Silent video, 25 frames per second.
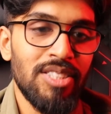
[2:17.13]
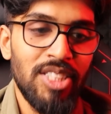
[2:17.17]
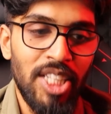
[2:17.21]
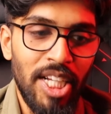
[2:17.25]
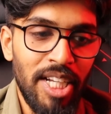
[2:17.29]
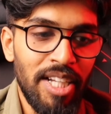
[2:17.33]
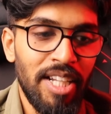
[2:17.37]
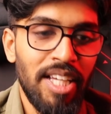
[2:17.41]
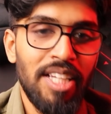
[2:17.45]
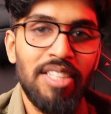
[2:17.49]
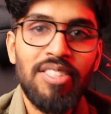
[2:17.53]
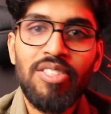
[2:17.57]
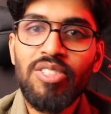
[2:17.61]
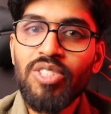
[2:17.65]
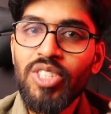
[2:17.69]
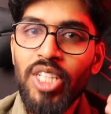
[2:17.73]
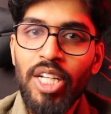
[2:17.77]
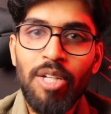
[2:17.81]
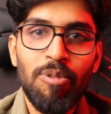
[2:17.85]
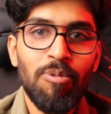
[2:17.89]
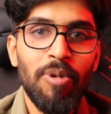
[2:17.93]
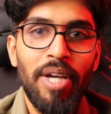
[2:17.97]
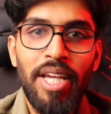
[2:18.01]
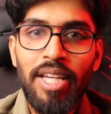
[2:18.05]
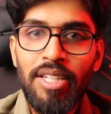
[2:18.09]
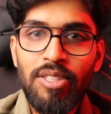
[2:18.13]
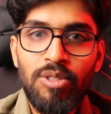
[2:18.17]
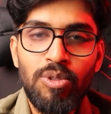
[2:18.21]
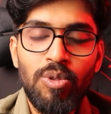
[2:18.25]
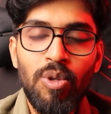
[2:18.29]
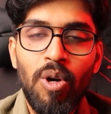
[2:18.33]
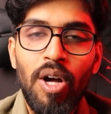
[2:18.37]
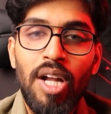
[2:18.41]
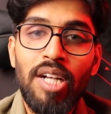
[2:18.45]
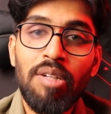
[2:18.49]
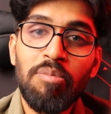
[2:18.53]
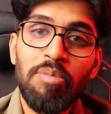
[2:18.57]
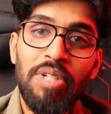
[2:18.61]
Gen X, Gen Y is
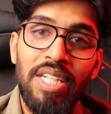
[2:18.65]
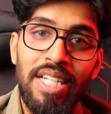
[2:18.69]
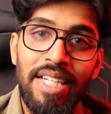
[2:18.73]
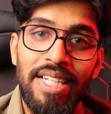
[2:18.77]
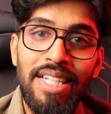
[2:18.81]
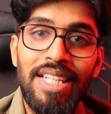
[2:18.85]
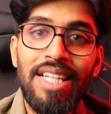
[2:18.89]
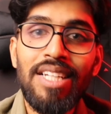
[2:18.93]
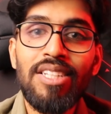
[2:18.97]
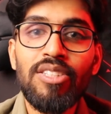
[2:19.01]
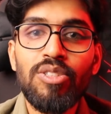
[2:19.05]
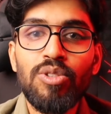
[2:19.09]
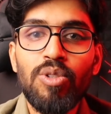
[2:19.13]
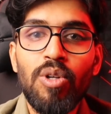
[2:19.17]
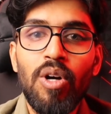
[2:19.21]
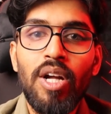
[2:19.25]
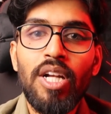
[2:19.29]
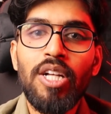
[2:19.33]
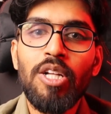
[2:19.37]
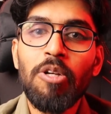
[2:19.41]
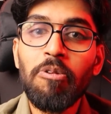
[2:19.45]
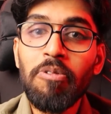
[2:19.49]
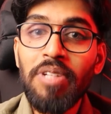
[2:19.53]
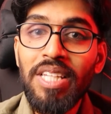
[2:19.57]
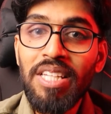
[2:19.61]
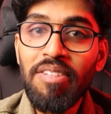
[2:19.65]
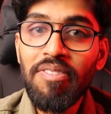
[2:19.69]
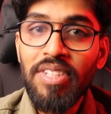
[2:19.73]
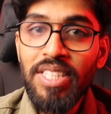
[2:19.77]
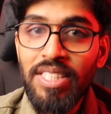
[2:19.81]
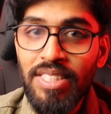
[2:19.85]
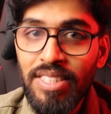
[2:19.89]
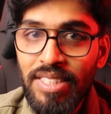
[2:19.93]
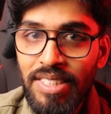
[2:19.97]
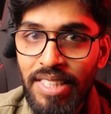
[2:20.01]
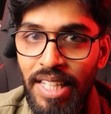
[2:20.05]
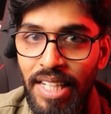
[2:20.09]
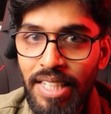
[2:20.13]
gone, Millennial is gone. Now
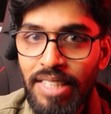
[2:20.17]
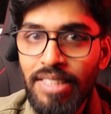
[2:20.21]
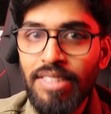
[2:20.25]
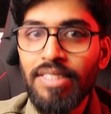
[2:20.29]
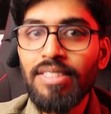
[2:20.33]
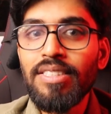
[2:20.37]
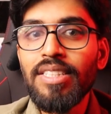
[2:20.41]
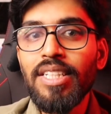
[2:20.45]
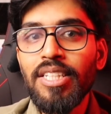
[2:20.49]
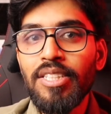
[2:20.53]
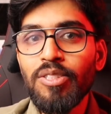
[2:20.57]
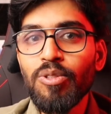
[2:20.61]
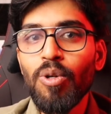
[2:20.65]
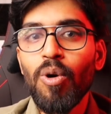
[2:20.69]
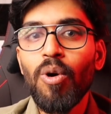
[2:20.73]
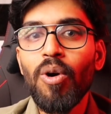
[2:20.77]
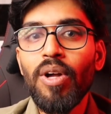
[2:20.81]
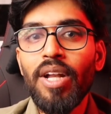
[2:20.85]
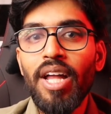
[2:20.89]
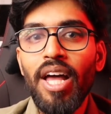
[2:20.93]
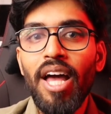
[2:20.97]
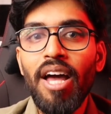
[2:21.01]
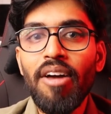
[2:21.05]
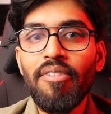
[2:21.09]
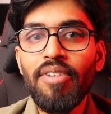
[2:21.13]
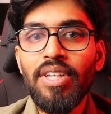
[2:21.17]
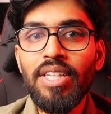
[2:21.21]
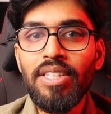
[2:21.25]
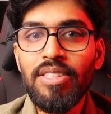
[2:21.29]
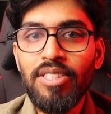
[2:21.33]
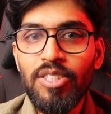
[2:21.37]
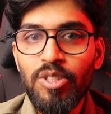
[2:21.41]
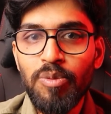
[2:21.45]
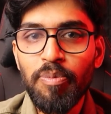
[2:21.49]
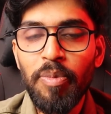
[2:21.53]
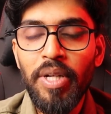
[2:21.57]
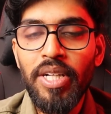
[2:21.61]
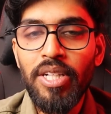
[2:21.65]
even Gen Zs are
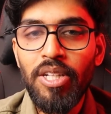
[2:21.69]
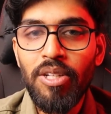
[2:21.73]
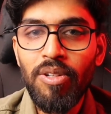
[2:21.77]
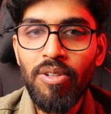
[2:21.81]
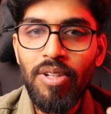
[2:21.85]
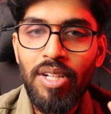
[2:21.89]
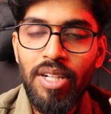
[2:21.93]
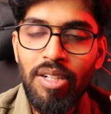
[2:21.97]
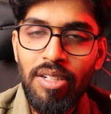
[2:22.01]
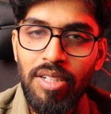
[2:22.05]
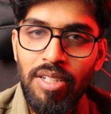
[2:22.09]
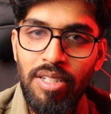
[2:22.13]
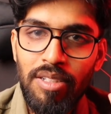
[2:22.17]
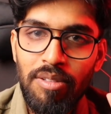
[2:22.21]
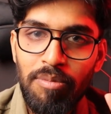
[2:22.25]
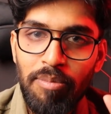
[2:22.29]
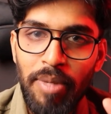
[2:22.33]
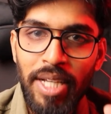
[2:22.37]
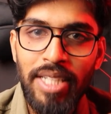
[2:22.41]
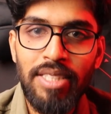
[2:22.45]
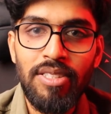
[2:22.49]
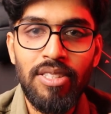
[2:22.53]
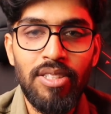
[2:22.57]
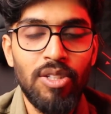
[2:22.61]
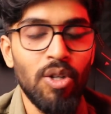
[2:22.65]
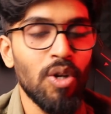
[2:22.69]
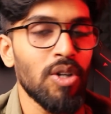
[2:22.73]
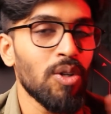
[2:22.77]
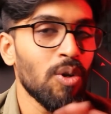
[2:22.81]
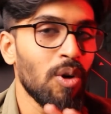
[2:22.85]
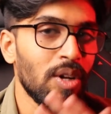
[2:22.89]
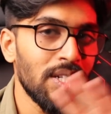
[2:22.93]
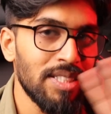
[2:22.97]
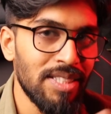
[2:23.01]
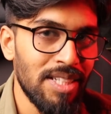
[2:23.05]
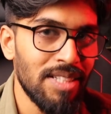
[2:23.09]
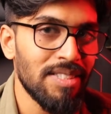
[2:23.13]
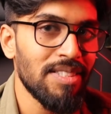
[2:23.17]
having this particular mindset. Not
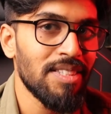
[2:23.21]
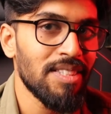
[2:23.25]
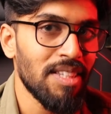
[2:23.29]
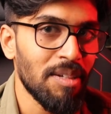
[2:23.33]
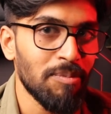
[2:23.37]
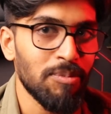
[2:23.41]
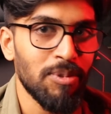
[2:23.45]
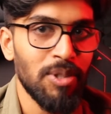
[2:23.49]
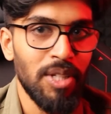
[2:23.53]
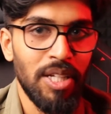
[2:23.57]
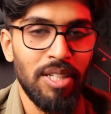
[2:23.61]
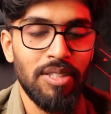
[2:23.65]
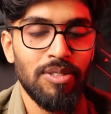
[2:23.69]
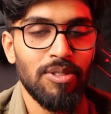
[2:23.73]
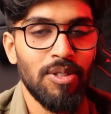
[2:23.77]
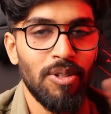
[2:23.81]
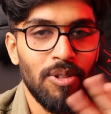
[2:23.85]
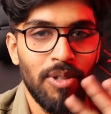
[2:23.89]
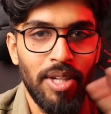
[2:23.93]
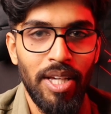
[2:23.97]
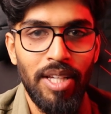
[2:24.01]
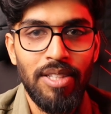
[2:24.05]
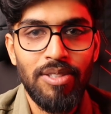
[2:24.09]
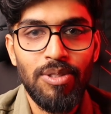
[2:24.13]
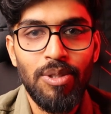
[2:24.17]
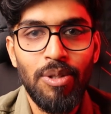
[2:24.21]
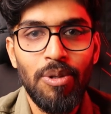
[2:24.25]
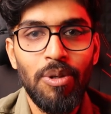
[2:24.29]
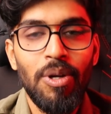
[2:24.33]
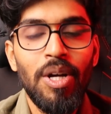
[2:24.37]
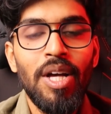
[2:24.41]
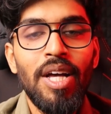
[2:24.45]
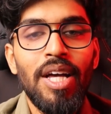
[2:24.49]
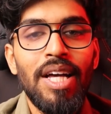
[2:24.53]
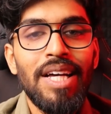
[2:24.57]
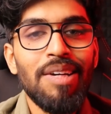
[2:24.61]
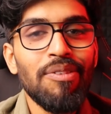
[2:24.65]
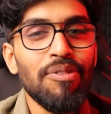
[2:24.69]
all Gen Zs I'm saying. Okay,
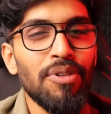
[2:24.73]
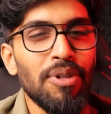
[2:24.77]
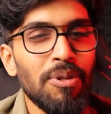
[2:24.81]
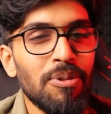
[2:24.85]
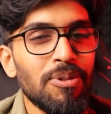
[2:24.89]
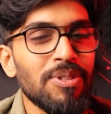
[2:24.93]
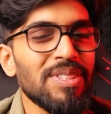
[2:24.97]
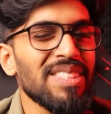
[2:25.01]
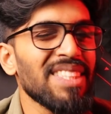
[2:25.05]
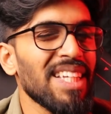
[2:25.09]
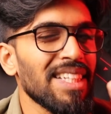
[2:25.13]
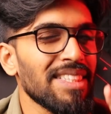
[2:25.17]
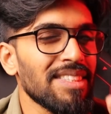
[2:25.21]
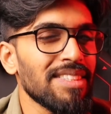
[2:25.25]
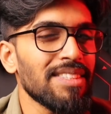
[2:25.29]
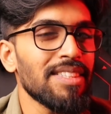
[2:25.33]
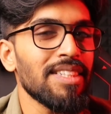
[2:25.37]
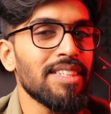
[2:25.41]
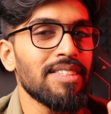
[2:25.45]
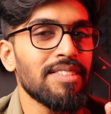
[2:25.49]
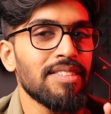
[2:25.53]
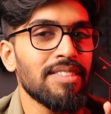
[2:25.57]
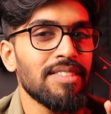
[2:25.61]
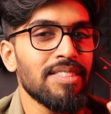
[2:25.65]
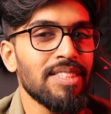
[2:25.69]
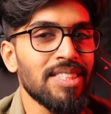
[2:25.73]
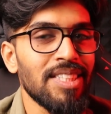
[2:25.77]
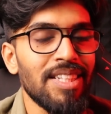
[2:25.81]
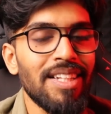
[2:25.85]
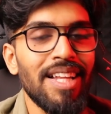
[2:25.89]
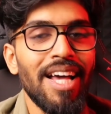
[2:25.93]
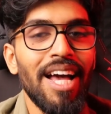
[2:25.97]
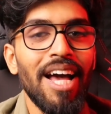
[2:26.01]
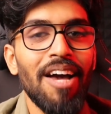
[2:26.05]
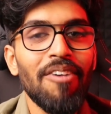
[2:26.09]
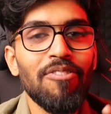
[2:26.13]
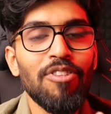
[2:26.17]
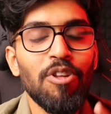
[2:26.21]
so few Gen Zs
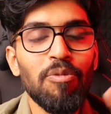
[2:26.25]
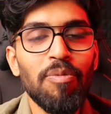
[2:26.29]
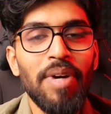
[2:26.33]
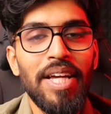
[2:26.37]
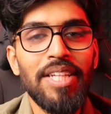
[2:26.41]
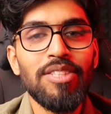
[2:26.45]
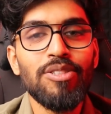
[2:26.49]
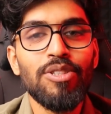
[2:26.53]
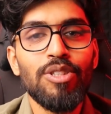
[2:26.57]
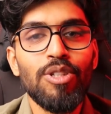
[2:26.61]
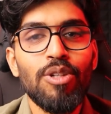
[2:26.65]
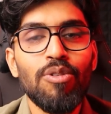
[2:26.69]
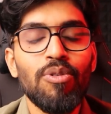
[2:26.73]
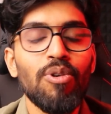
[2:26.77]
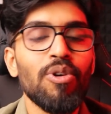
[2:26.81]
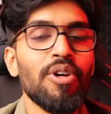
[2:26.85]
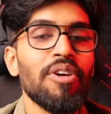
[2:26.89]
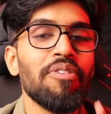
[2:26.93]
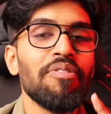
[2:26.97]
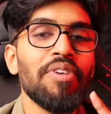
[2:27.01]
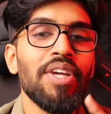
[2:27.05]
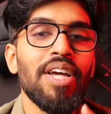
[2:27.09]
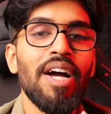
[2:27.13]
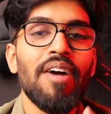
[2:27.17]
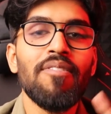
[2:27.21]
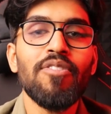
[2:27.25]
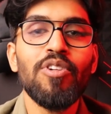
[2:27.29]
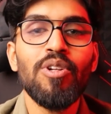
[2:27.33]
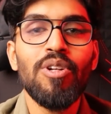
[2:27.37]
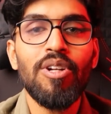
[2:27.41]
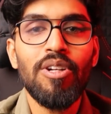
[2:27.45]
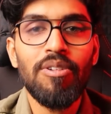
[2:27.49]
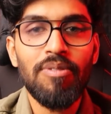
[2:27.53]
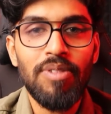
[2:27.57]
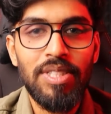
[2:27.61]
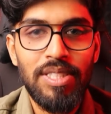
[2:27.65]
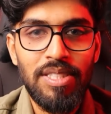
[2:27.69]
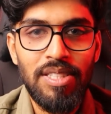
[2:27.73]
still have the mindset of, okay, we have to
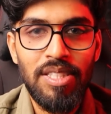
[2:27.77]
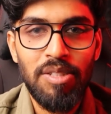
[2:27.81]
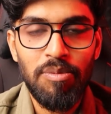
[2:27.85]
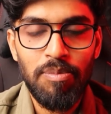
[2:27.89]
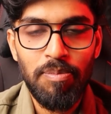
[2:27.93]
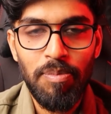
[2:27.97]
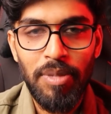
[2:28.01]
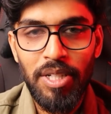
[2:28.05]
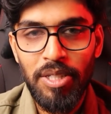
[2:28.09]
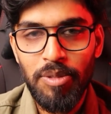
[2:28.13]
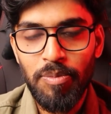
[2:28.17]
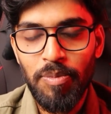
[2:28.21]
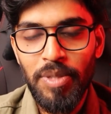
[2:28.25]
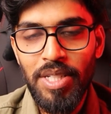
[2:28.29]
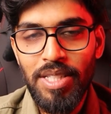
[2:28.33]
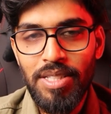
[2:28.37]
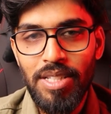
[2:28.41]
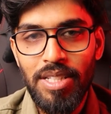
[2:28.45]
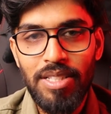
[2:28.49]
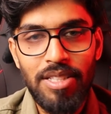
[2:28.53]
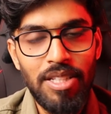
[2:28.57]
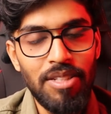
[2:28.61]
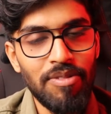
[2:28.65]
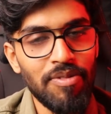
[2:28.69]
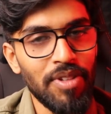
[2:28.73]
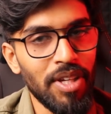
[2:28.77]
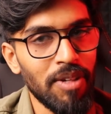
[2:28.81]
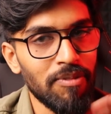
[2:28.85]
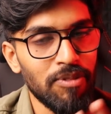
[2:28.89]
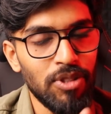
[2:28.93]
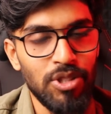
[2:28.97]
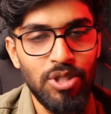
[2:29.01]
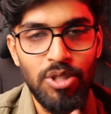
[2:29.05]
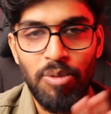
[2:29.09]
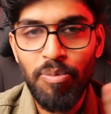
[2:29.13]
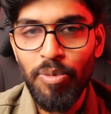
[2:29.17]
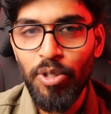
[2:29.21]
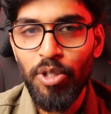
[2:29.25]
learn first C++ and then we
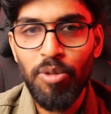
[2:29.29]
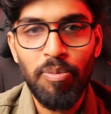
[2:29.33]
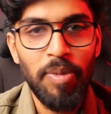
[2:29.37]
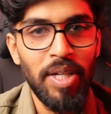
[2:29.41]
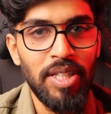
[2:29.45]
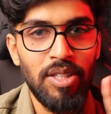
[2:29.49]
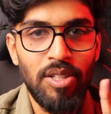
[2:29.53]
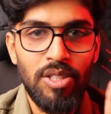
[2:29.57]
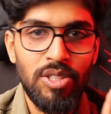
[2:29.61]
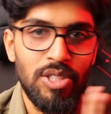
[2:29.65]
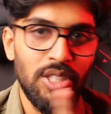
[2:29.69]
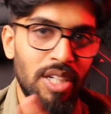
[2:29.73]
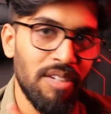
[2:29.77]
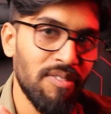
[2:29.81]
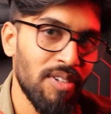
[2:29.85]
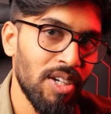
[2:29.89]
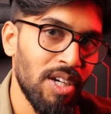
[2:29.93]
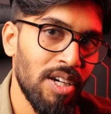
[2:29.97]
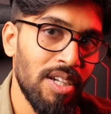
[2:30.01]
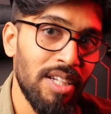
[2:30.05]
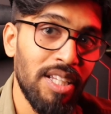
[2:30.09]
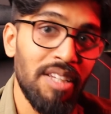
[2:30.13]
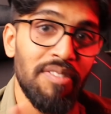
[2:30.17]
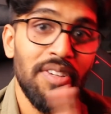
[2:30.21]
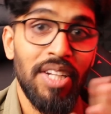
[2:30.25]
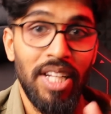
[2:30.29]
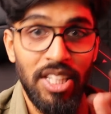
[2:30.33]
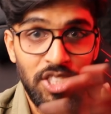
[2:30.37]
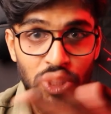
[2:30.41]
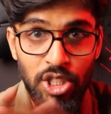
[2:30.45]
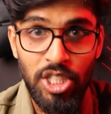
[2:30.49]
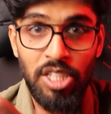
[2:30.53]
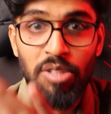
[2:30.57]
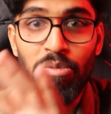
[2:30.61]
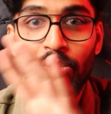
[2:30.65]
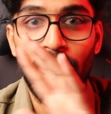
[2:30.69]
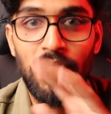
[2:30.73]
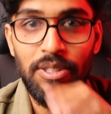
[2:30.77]
have to jump into Python, Java, or even
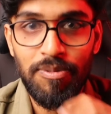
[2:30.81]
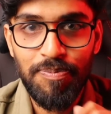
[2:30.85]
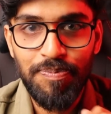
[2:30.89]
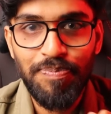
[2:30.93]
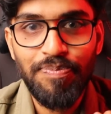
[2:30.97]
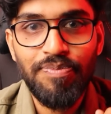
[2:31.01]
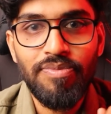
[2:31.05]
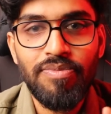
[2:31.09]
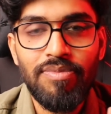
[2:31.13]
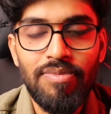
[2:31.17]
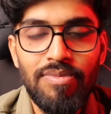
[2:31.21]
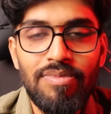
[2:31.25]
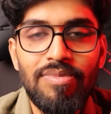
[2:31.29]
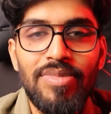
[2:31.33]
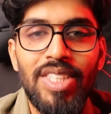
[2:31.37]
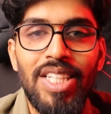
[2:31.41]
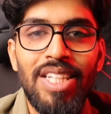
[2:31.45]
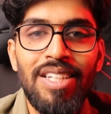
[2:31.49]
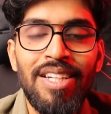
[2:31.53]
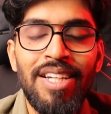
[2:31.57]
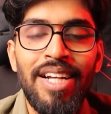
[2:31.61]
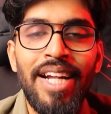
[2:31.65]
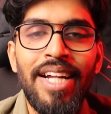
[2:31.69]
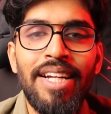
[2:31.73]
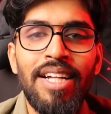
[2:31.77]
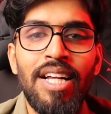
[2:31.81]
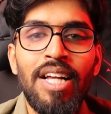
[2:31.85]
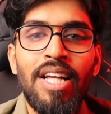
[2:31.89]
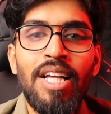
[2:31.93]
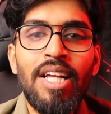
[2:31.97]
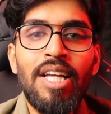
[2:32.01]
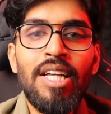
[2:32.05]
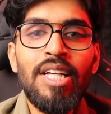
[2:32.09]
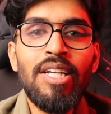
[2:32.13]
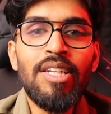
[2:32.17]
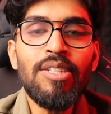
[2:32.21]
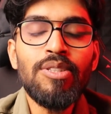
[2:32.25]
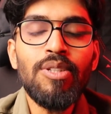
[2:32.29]
HTML, right?
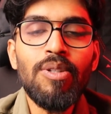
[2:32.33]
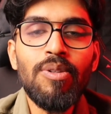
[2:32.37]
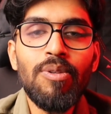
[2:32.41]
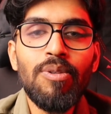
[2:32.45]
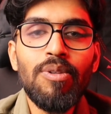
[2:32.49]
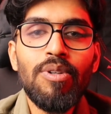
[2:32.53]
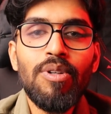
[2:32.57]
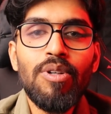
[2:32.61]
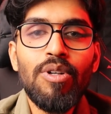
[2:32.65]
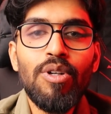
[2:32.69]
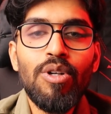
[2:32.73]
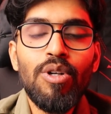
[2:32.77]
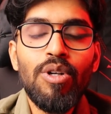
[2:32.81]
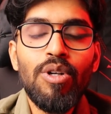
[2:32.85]
So